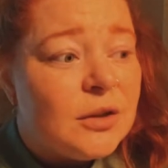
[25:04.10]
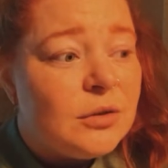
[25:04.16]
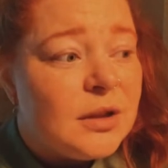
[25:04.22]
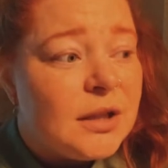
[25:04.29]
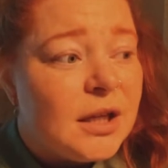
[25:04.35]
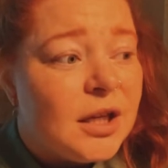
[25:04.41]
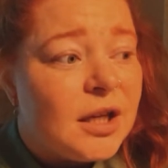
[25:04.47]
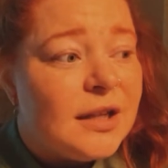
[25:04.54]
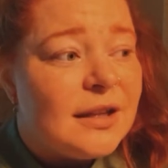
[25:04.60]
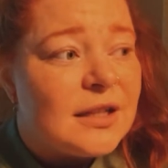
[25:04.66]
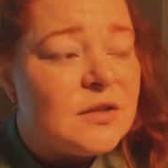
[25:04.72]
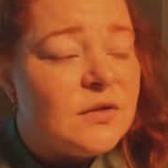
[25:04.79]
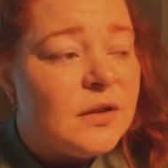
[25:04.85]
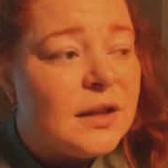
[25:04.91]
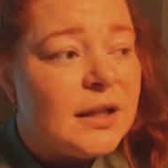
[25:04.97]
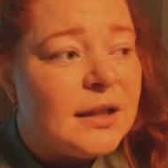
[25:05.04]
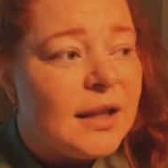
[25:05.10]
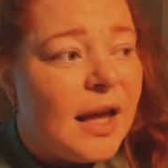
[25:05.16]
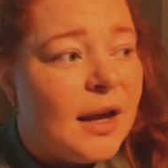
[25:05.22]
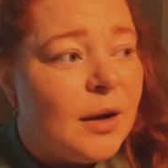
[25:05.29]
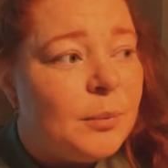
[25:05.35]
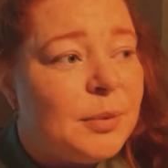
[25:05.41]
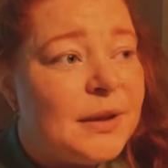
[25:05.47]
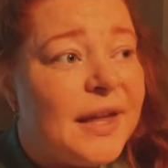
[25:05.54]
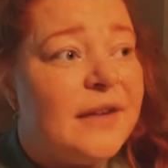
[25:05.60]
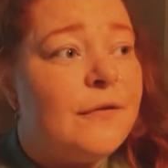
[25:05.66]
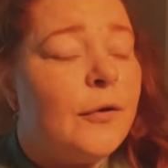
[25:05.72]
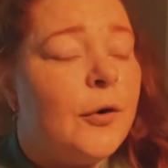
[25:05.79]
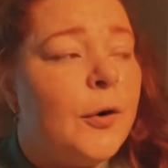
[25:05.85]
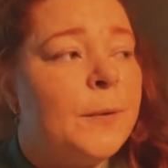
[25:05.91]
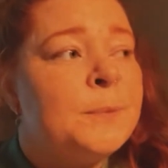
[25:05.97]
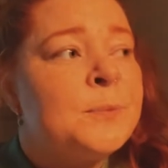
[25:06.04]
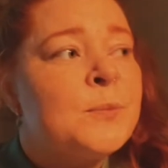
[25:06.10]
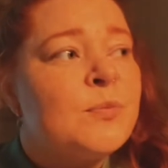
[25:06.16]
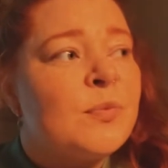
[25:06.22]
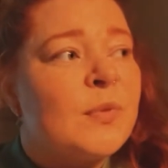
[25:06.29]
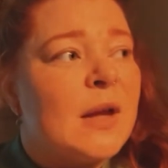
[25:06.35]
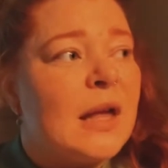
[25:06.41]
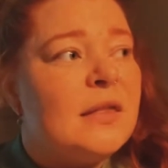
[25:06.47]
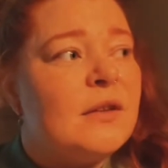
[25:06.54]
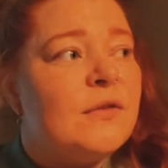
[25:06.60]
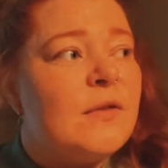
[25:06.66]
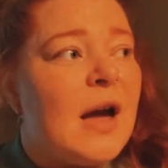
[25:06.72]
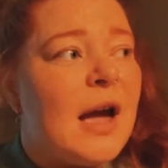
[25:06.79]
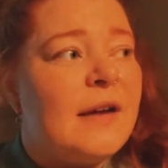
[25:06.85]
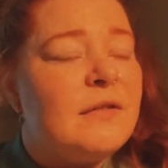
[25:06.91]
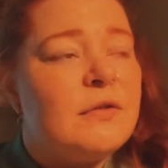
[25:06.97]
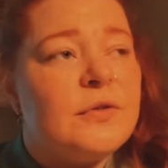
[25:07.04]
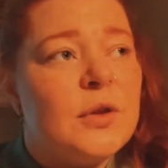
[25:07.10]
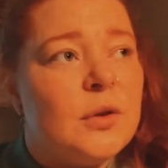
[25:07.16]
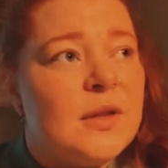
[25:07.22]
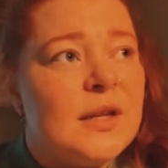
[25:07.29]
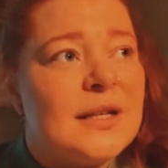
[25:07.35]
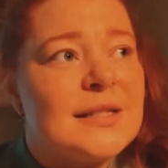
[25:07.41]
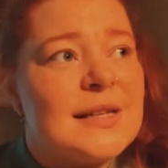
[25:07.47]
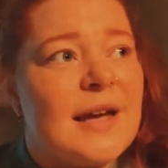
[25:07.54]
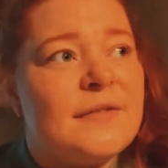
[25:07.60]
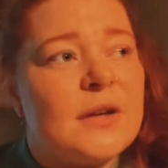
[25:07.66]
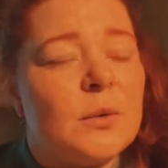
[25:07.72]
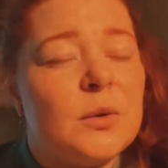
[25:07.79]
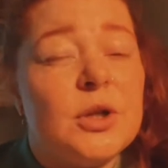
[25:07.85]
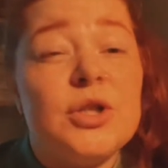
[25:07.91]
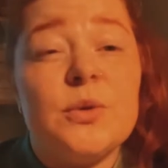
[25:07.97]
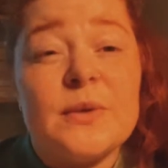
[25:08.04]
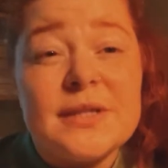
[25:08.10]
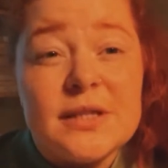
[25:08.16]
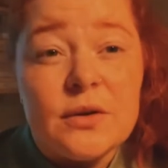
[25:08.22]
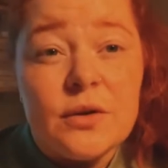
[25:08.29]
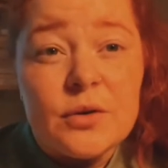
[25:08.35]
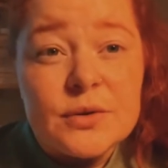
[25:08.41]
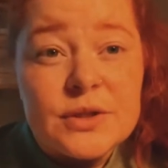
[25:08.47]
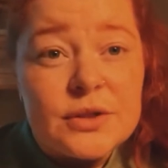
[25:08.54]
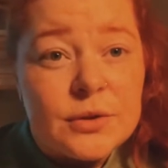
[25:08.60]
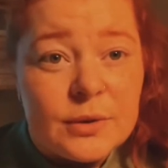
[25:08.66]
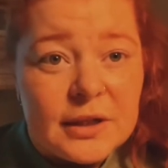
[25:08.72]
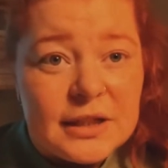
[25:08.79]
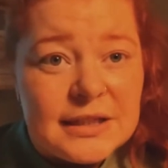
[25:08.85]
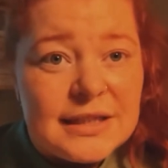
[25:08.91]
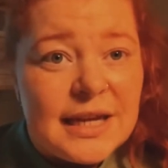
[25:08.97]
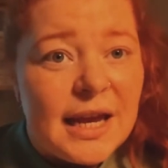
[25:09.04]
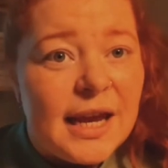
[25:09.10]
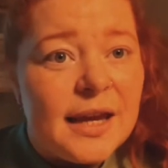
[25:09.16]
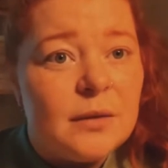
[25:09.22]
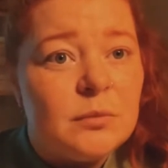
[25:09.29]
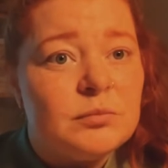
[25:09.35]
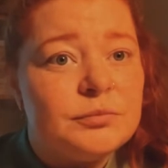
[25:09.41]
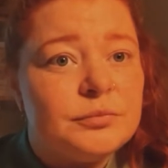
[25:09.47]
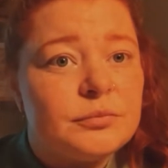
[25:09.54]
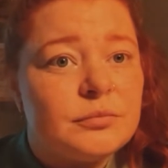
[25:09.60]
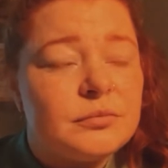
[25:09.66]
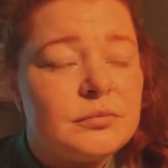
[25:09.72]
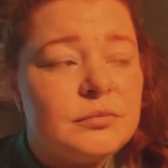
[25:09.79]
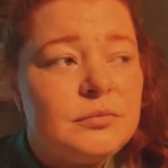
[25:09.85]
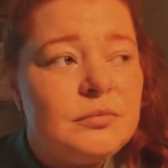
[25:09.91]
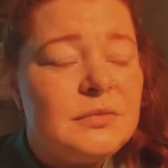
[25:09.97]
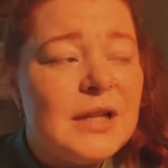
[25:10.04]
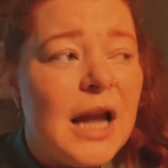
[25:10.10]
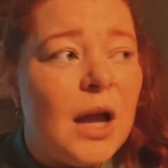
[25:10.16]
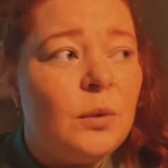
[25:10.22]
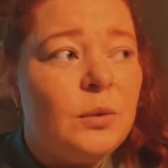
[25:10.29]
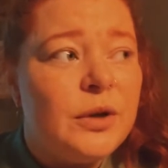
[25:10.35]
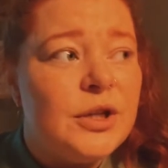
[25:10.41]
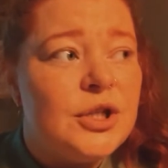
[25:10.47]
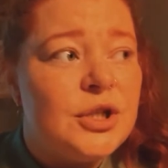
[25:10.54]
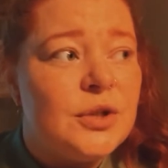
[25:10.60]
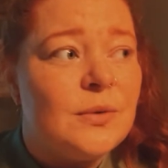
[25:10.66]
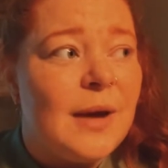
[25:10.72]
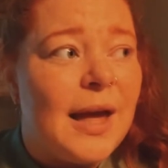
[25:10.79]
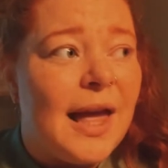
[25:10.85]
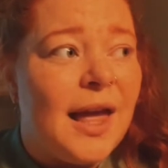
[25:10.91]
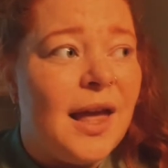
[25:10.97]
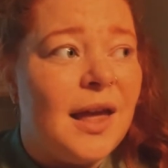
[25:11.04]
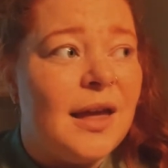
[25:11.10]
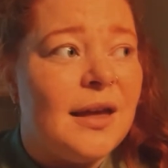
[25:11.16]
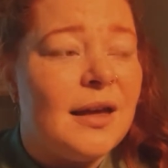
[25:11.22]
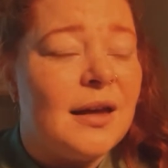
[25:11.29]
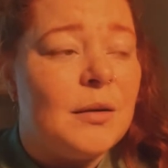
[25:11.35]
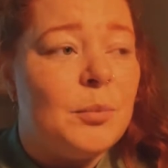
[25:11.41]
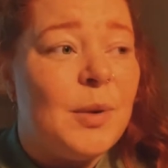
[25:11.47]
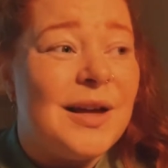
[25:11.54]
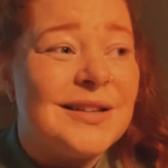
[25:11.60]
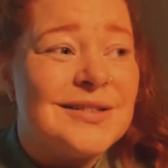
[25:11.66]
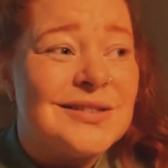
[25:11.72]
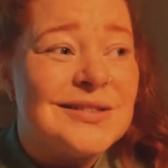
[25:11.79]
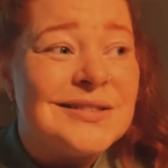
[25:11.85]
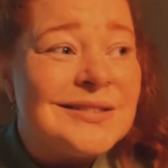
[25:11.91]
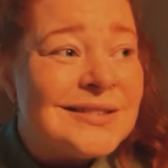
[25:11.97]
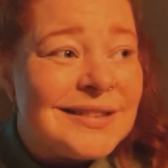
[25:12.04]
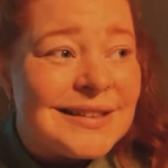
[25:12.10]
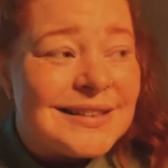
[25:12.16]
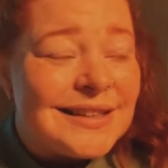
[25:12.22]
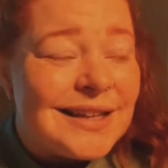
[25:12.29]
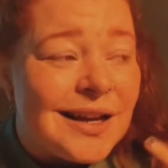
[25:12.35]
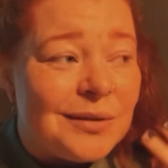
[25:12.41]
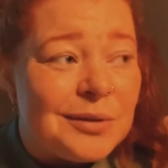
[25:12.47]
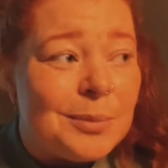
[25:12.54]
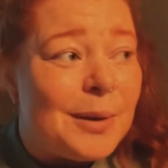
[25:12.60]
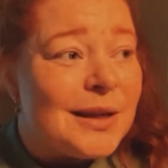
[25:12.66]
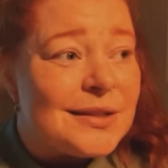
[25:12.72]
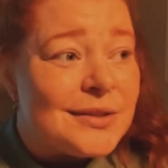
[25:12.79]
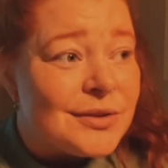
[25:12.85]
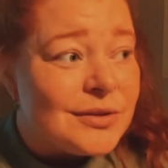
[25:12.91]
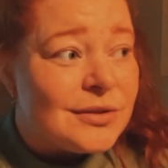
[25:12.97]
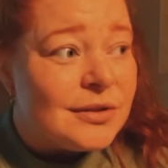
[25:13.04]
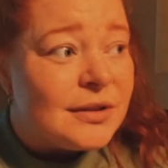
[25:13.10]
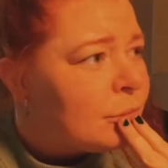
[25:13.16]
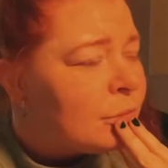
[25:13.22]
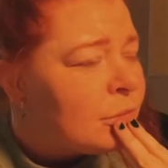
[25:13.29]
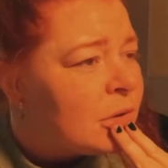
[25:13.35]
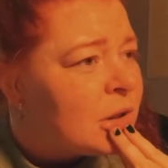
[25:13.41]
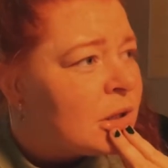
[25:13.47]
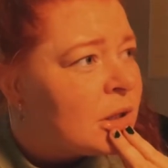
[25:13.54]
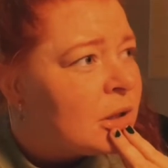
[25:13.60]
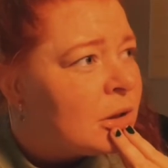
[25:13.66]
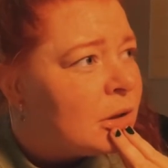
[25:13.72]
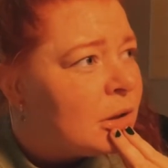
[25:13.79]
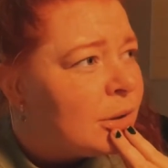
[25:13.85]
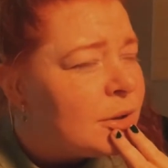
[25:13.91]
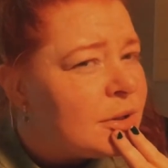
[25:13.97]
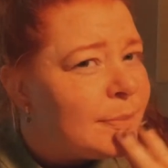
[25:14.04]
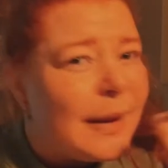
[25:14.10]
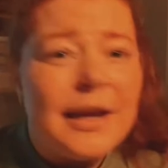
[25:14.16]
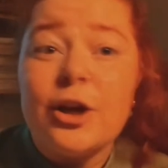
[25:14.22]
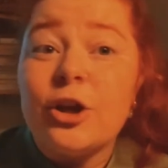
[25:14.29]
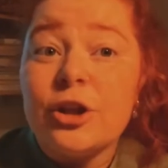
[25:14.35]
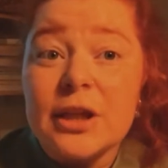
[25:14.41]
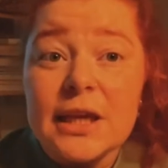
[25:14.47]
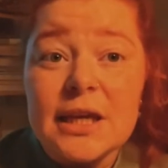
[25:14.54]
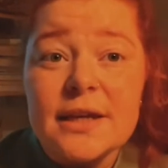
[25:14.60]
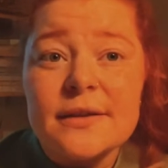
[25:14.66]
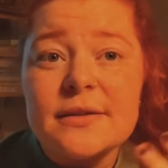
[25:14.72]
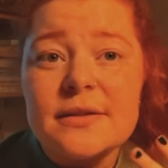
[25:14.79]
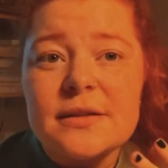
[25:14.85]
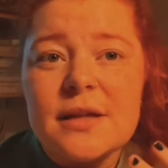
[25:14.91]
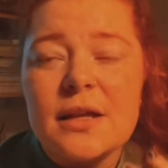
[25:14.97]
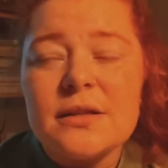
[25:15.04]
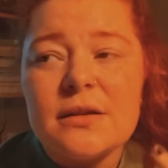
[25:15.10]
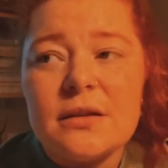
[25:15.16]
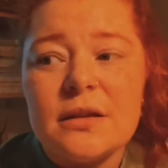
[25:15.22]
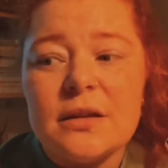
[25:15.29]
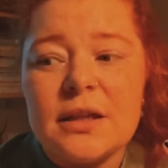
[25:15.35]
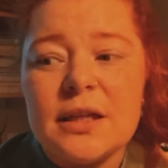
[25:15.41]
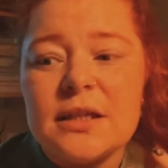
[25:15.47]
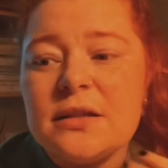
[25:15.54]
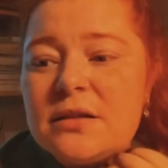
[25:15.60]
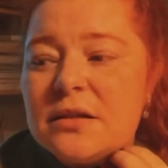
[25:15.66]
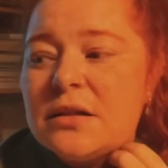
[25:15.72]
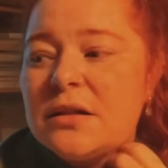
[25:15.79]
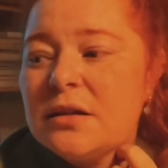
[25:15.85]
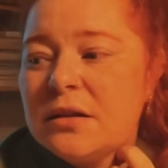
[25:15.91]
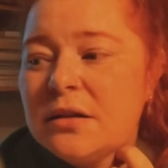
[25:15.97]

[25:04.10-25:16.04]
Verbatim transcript: really good. That's feeling like playful. I have a few things left. I want to do a zero screen day. I want to do a puzzle. I want to puzzle. There's baked cookies. That's on the list.